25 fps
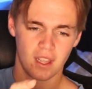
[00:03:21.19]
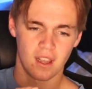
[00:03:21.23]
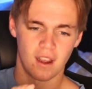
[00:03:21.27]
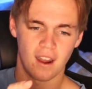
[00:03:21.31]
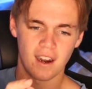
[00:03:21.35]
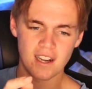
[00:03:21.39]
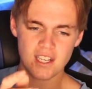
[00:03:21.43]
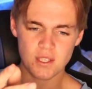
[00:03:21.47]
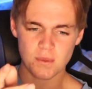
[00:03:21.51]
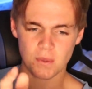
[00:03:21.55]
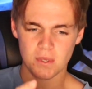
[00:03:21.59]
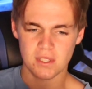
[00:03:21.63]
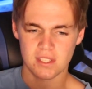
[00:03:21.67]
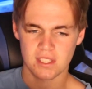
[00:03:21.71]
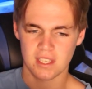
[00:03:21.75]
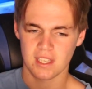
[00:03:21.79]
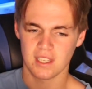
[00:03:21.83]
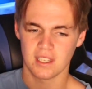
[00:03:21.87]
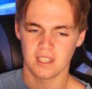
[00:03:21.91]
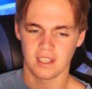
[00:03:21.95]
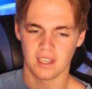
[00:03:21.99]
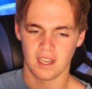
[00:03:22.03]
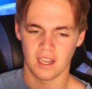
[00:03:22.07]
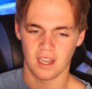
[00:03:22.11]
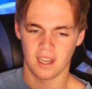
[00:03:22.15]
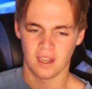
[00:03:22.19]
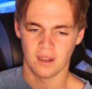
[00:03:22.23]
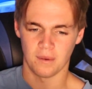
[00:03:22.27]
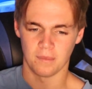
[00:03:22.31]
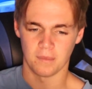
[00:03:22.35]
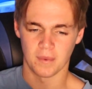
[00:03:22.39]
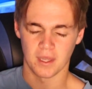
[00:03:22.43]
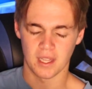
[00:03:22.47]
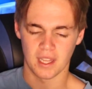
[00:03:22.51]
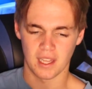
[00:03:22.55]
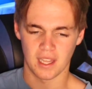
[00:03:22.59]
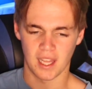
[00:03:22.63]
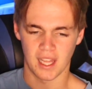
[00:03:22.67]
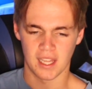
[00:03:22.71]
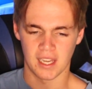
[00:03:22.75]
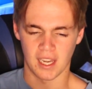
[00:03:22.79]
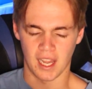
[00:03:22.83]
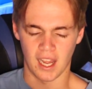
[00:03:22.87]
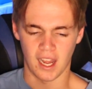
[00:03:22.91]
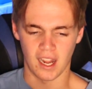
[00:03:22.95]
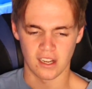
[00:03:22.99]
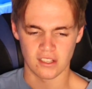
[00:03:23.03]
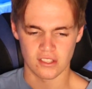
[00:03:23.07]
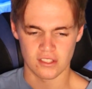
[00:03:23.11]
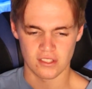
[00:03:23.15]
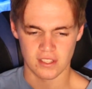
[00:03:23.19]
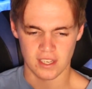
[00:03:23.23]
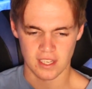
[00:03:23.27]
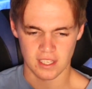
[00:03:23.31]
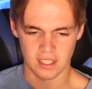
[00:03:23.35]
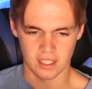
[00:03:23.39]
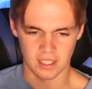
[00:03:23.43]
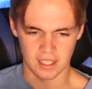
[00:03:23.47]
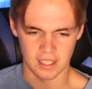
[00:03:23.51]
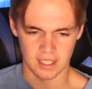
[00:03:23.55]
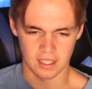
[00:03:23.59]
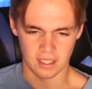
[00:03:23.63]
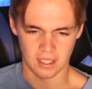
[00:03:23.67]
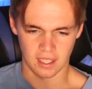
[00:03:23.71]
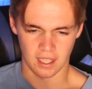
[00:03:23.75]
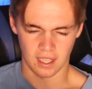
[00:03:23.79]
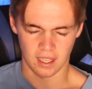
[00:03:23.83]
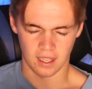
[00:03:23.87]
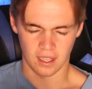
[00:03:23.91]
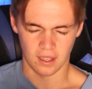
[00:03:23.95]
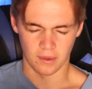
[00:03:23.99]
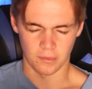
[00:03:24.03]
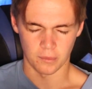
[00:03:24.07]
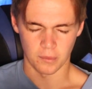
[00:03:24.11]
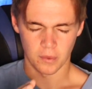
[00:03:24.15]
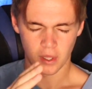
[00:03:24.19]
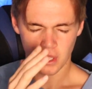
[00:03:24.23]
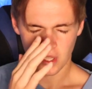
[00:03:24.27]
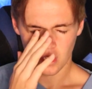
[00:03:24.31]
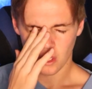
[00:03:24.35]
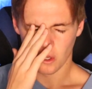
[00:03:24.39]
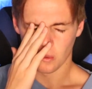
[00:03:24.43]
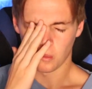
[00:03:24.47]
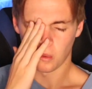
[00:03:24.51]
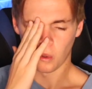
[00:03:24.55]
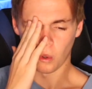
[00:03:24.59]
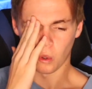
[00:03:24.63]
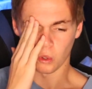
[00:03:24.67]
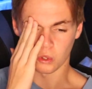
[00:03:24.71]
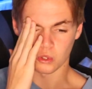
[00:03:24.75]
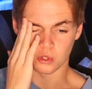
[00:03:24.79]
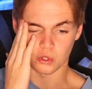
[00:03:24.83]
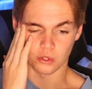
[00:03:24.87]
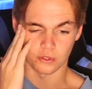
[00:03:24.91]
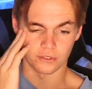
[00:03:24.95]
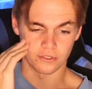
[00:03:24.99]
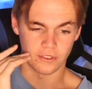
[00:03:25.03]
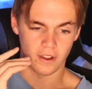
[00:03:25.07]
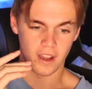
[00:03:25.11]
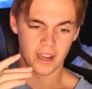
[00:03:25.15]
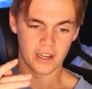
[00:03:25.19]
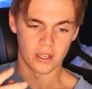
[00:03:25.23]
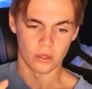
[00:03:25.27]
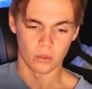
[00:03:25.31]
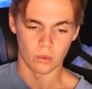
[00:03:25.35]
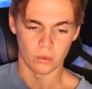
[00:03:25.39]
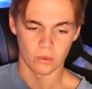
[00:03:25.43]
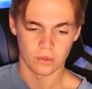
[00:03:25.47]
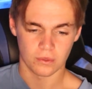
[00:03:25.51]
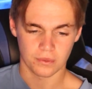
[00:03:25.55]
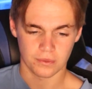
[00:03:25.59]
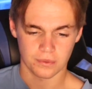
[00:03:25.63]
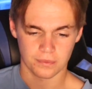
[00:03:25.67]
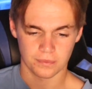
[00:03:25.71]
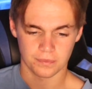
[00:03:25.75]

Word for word: I just want to see a um, an Argentina um, Portugal final.